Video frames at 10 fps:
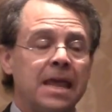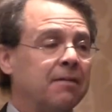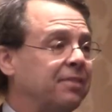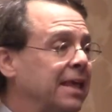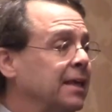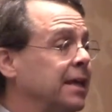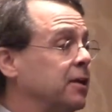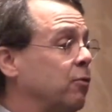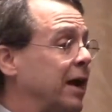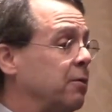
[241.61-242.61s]
If they can
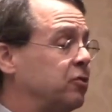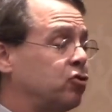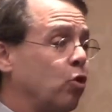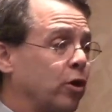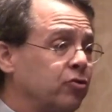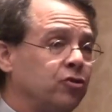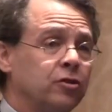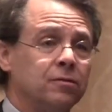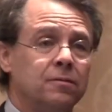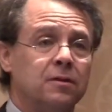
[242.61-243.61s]
get away with
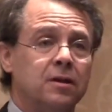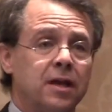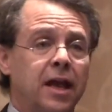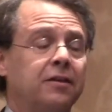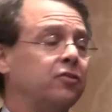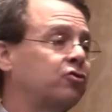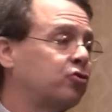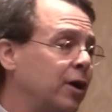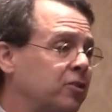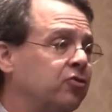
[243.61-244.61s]
torture and
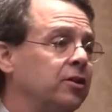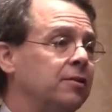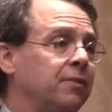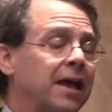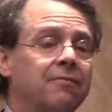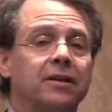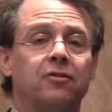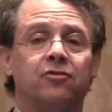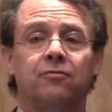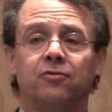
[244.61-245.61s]
destruction of
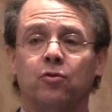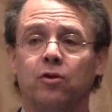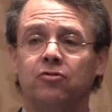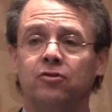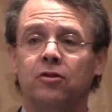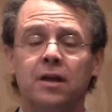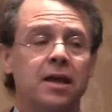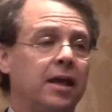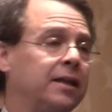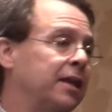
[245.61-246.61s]
evidence of torture,
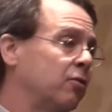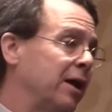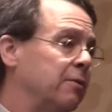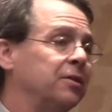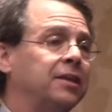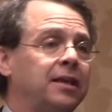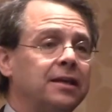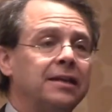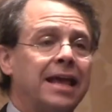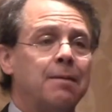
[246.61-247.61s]
and get away with
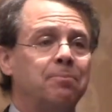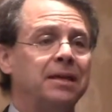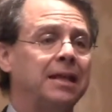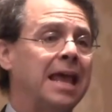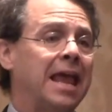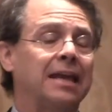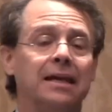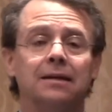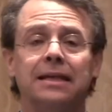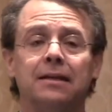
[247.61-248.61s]
kidnapping and
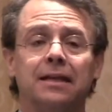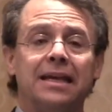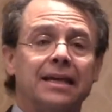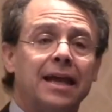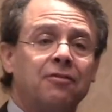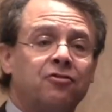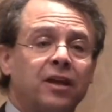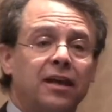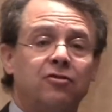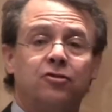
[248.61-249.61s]
illegal
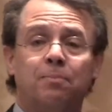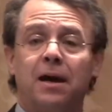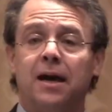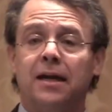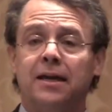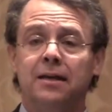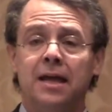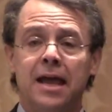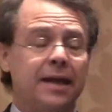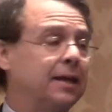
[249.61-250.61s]
NSA
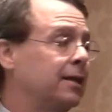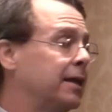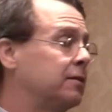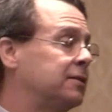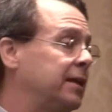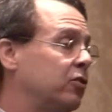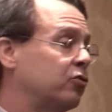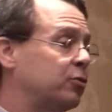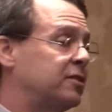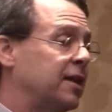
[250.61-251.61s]
spying and illegal
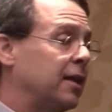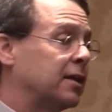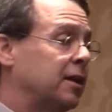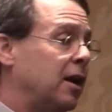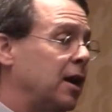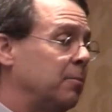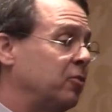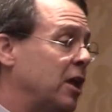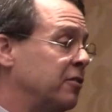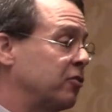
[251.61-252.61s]
deals with
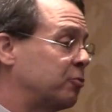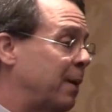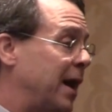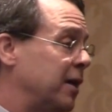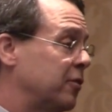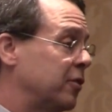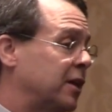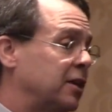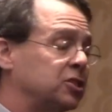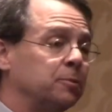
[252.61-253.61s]
telecoms to spy on their
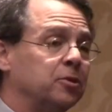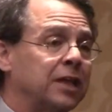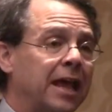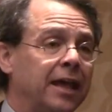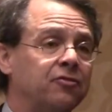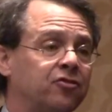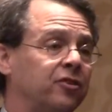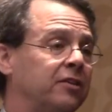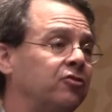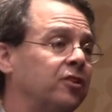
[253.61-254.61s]
customers and
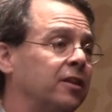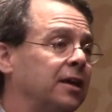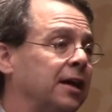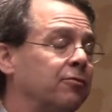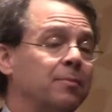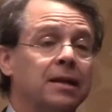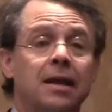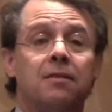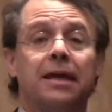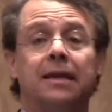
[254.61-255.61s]
snitch to the government,
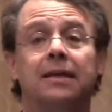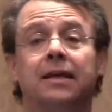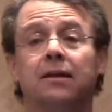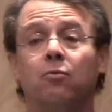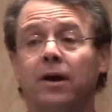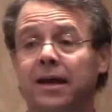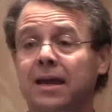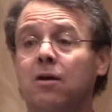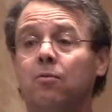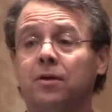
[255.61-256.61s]
they can get
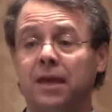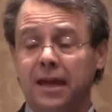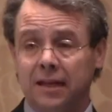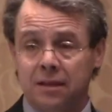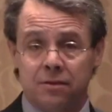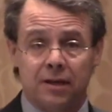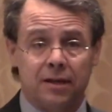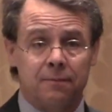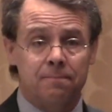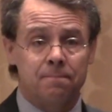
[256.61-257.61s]
away with anything.